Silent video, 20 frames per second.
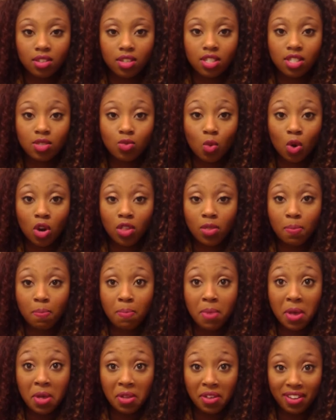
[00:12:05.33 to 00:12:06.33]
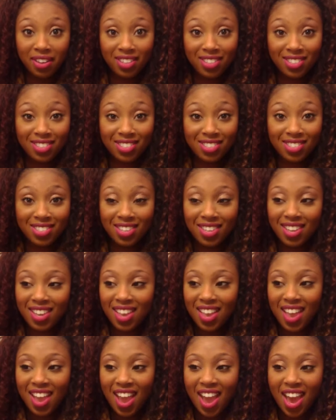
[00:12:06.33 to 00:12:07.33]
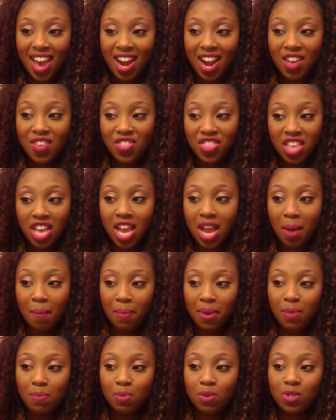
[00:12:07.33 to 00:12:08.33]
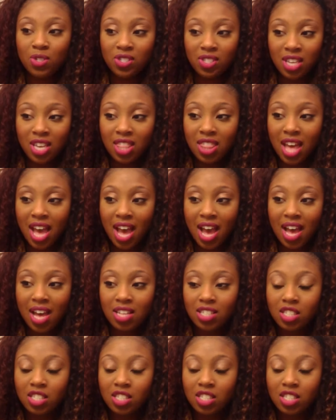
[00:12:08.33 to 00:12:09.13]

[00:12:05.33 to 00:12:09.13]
It's worth millions. And I think people see that.